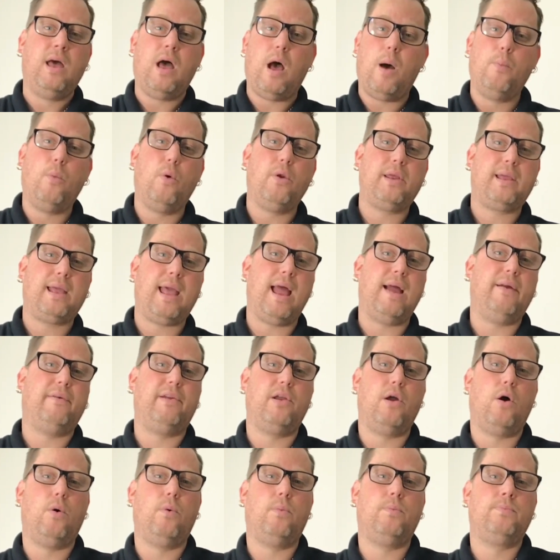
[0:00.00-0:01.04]
I want to
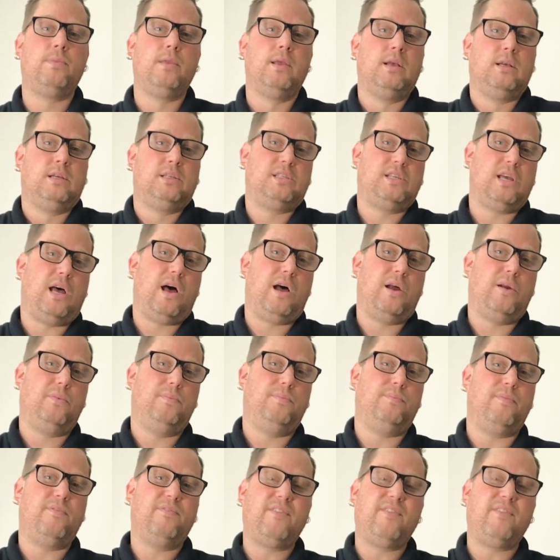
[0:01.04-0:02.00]
carry on, so